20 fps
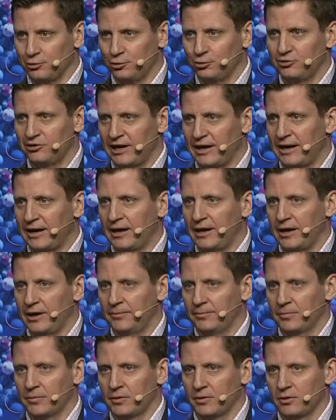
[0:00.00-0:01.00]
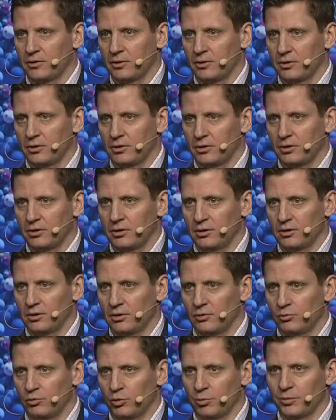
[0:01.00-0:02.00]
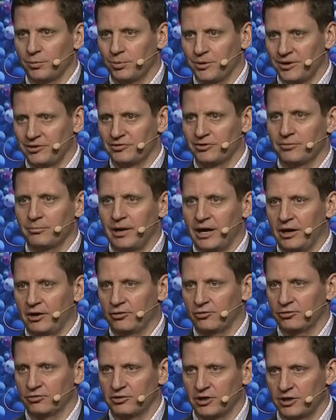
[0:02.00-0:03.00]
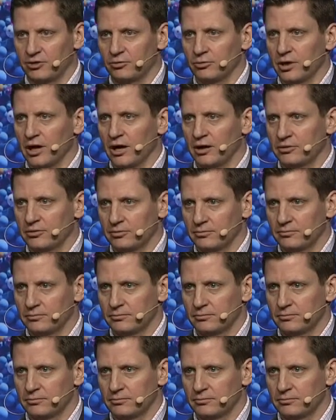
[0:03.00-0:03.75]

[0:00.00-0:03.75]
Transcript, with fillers: use AI will replace the managers that do not.